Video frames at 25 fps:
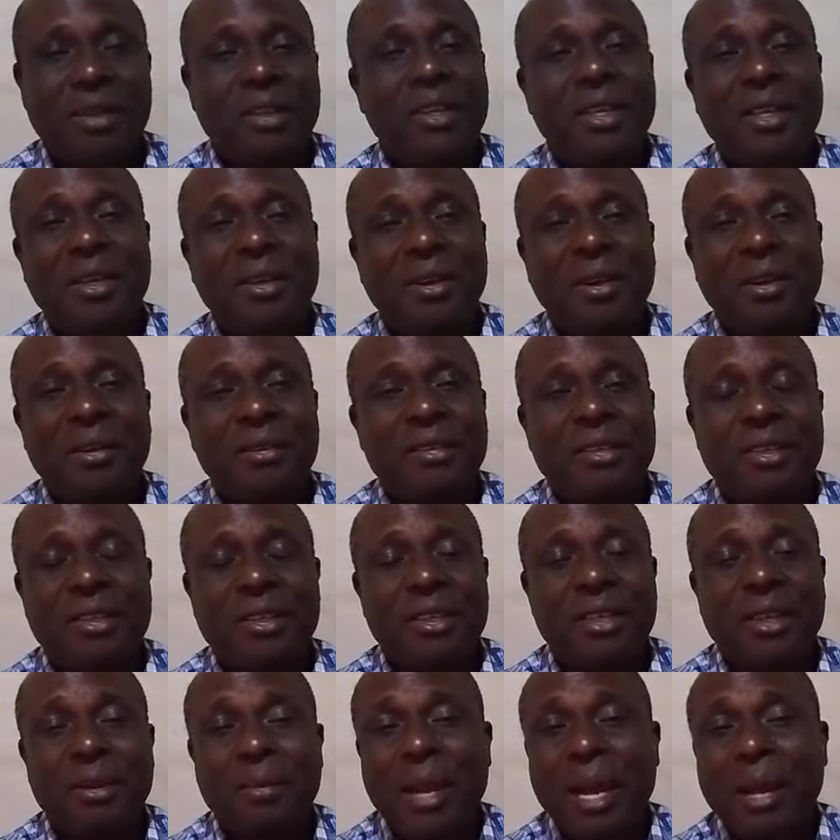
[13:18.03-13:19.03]
This
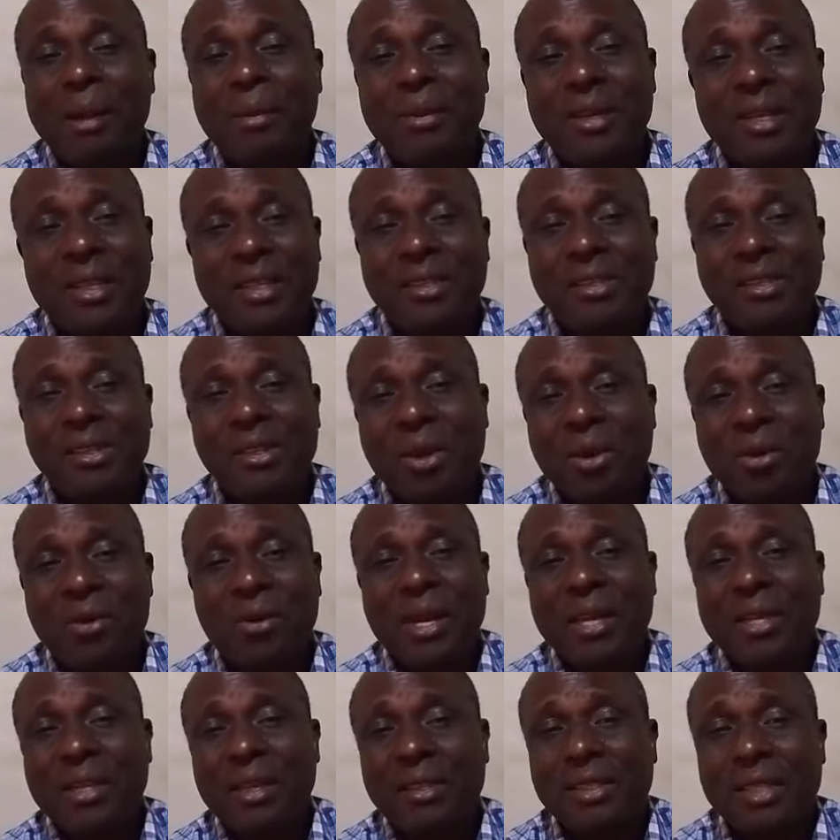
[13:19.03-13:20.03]

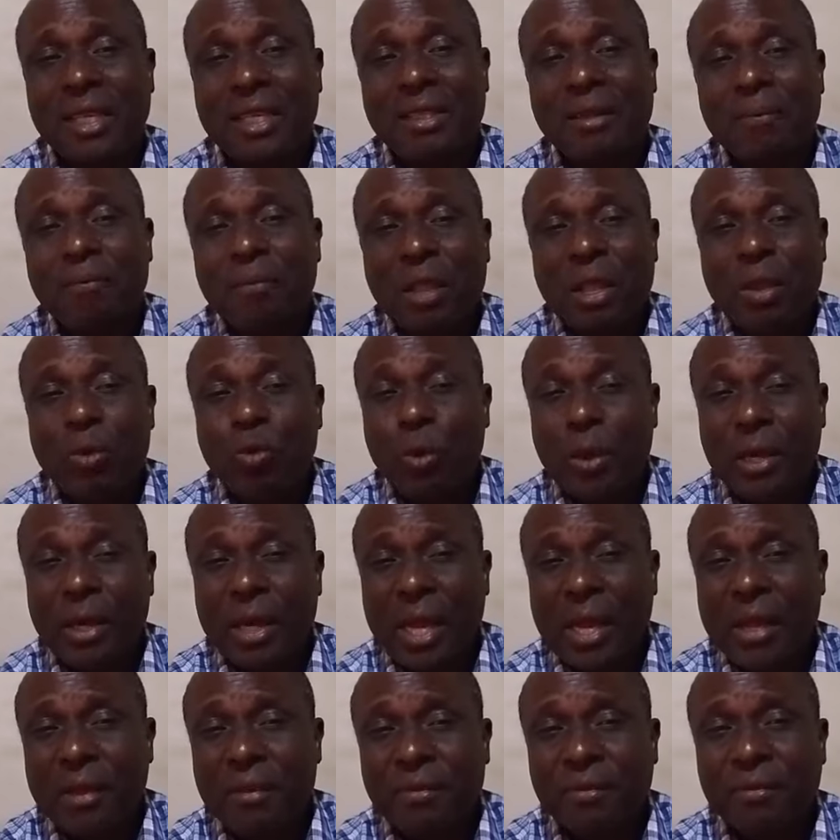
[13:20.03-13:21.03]
songwriter says, when
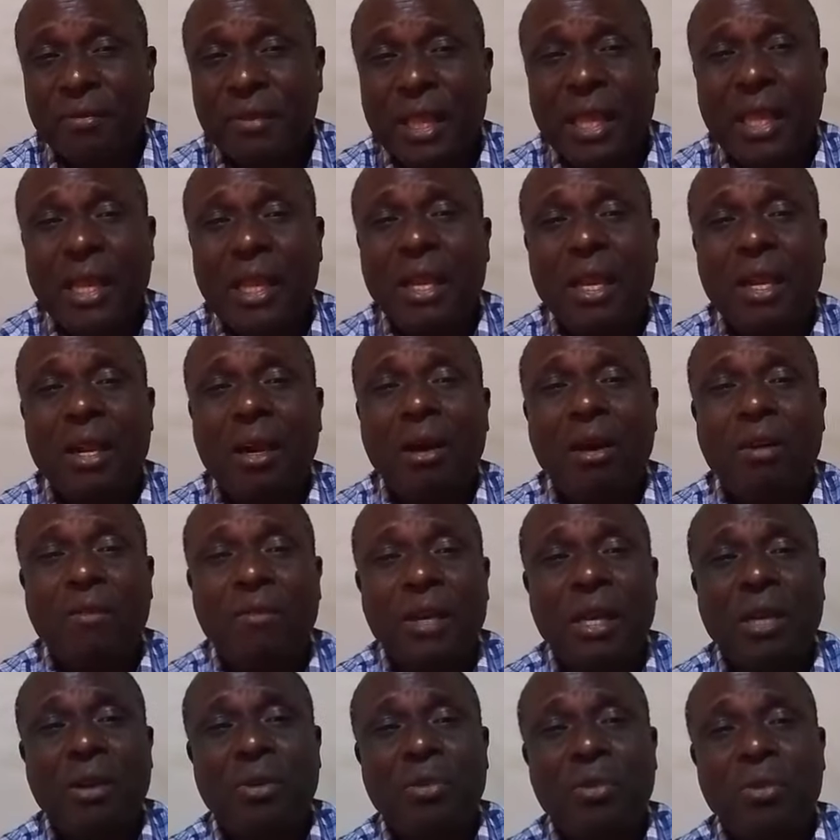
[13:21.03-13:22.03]
I think of
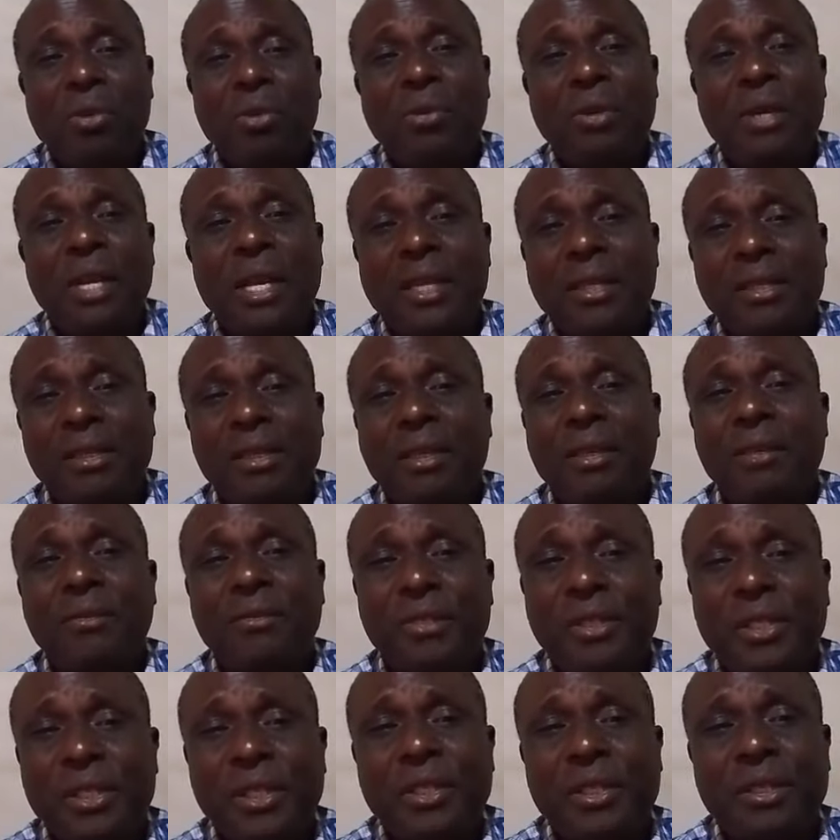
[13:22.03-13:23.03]
the goodness of
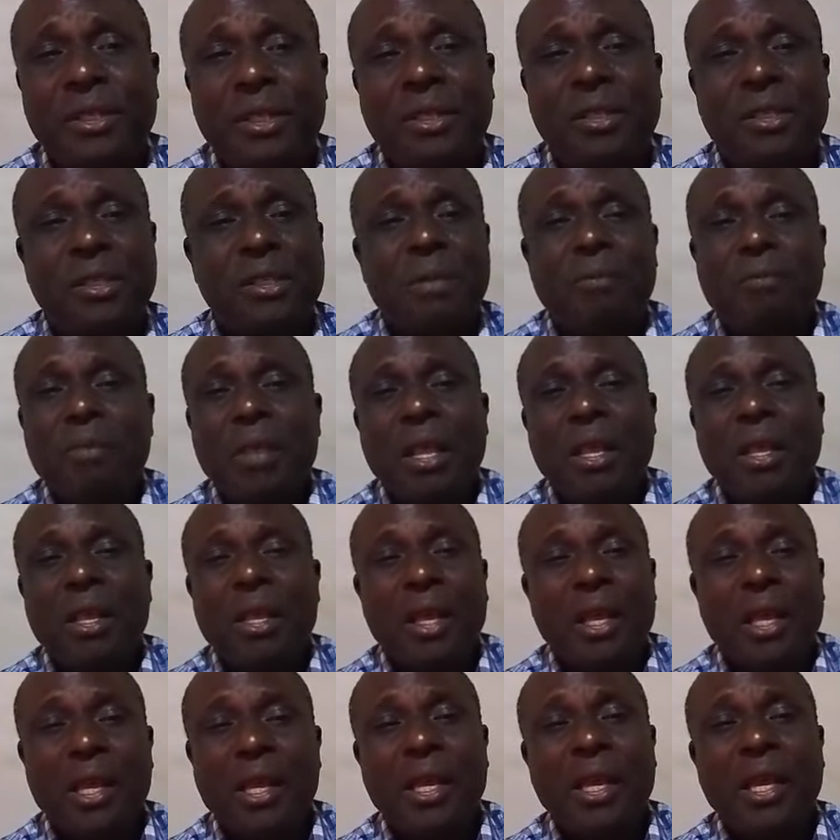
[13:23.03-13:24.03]
Jesus
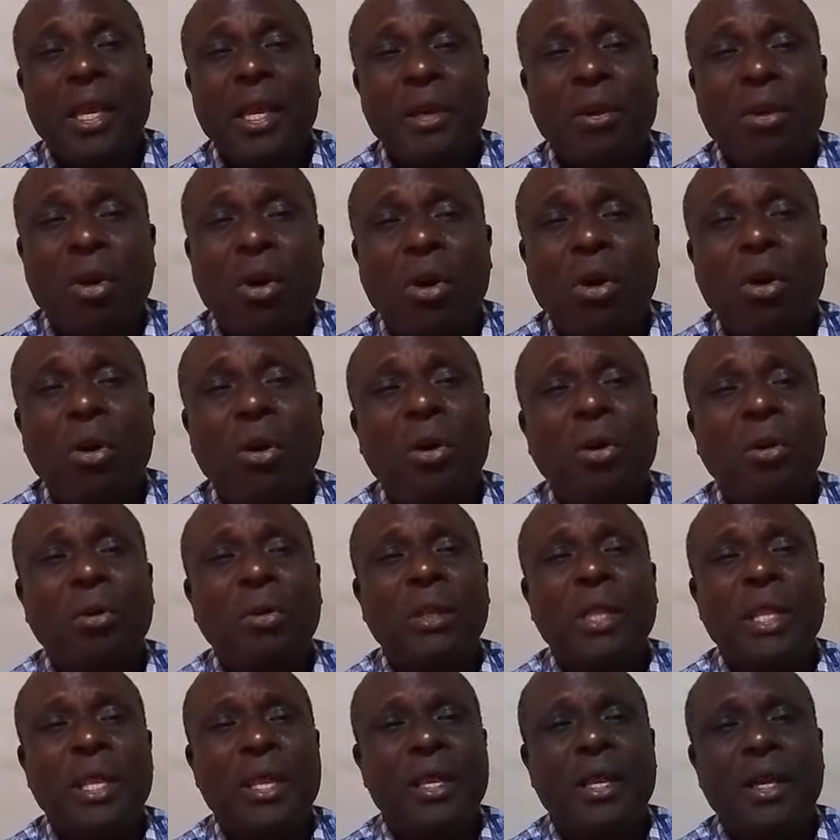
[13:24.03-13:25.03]
and all
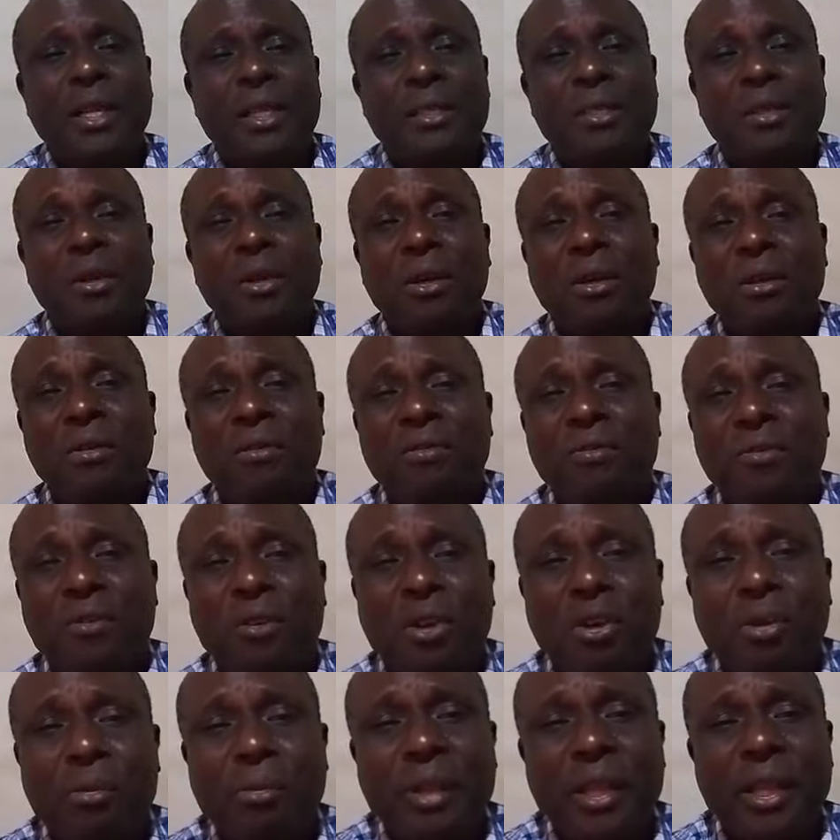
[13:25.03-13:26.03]
he has done
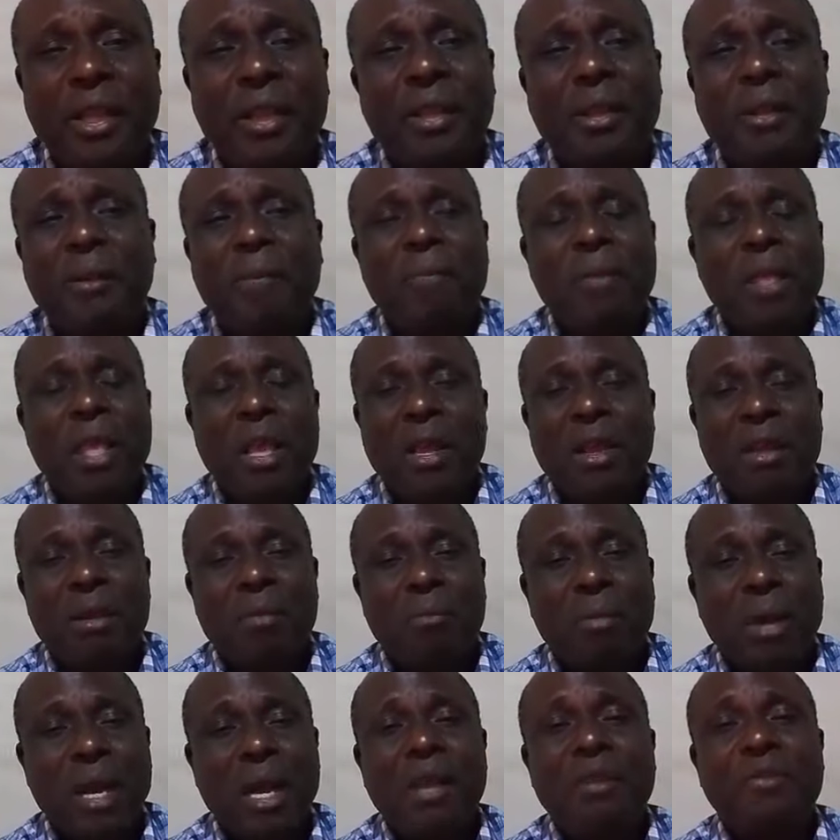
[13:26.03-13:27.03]
for me,
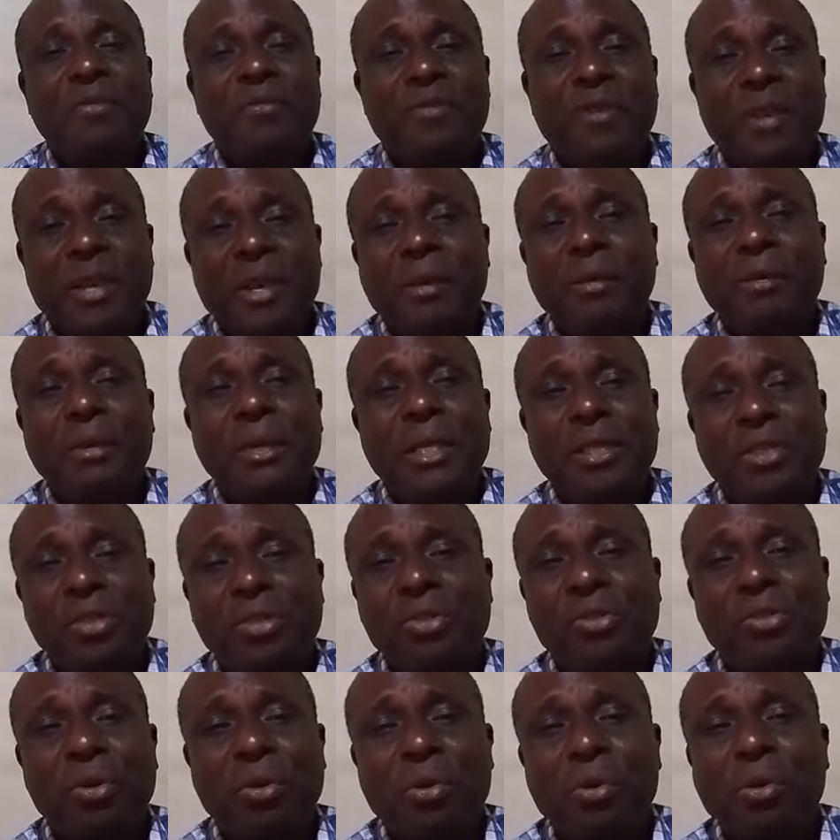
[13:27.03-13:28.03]
my very
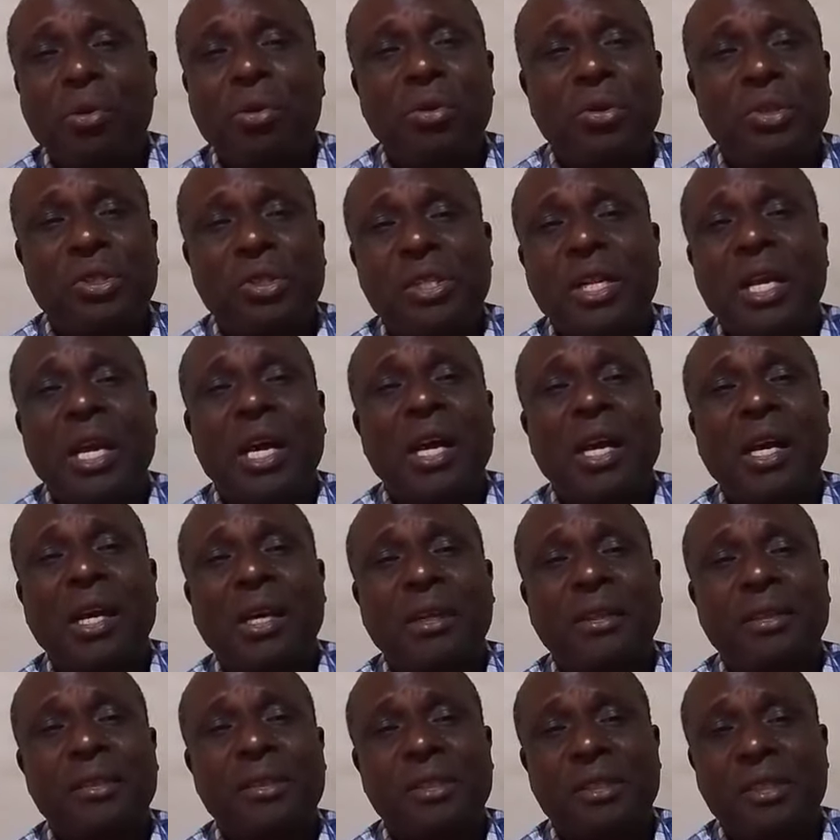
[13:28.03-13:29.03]
soul
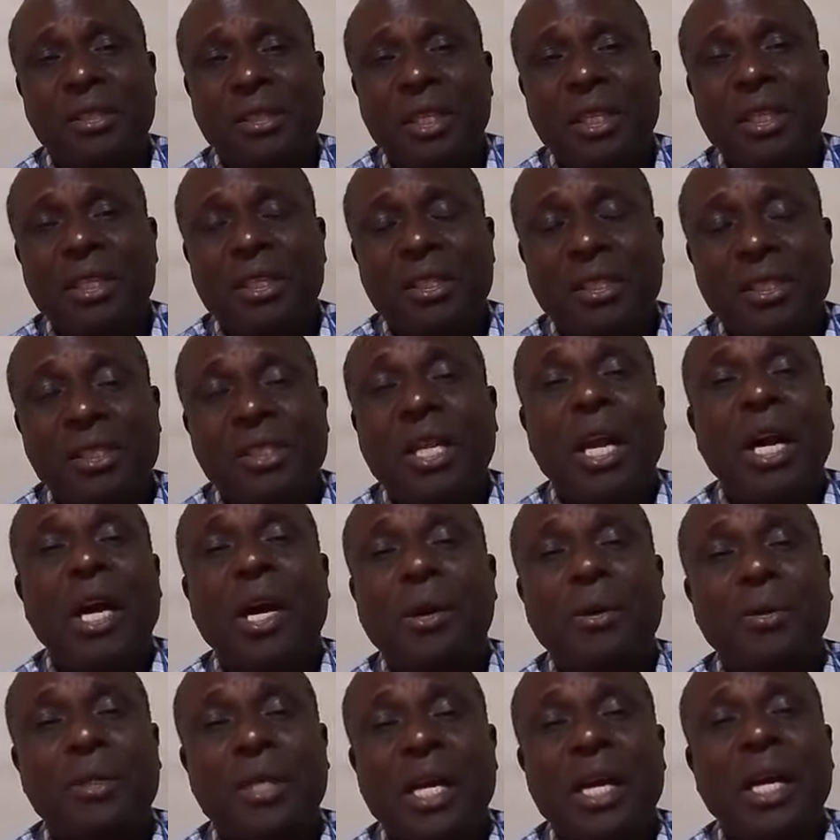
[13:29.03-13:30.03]
shall
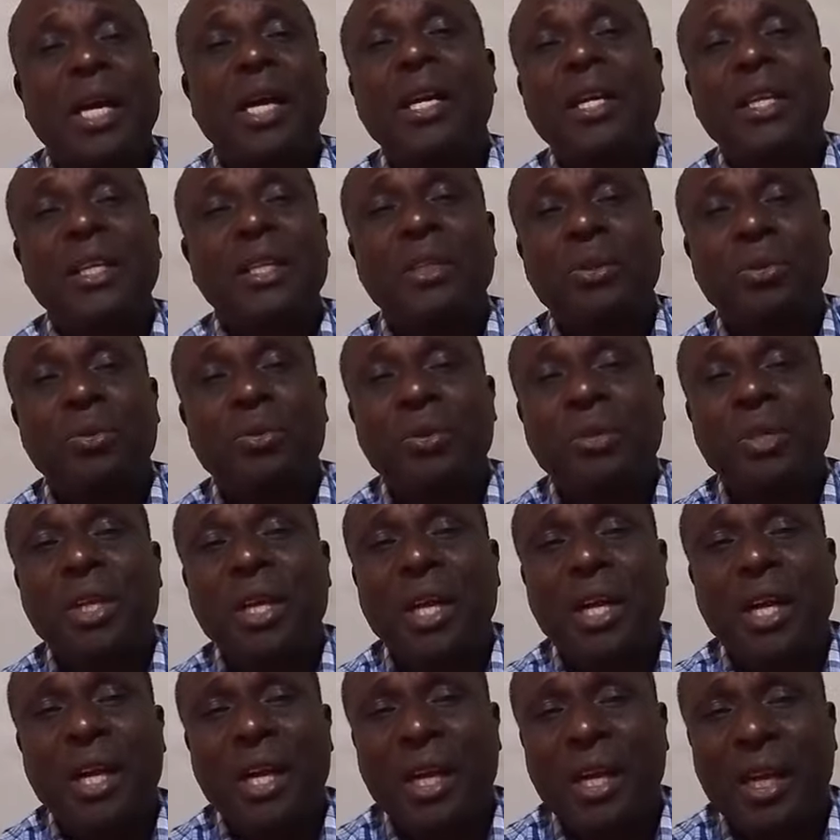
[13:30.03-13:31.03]
shout
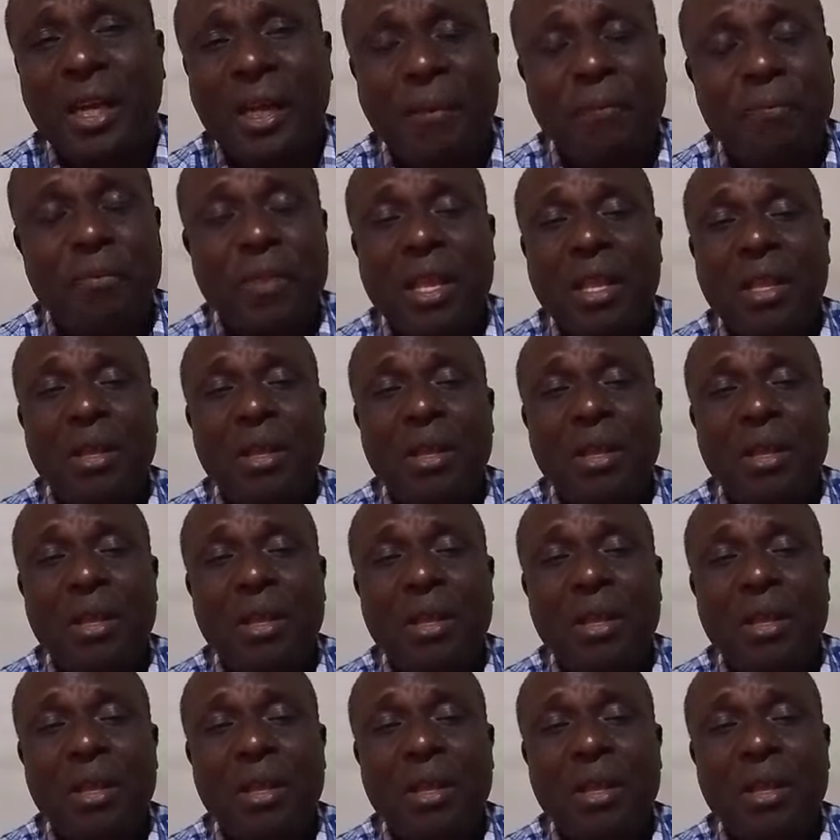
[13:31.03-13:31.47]
hallelujah,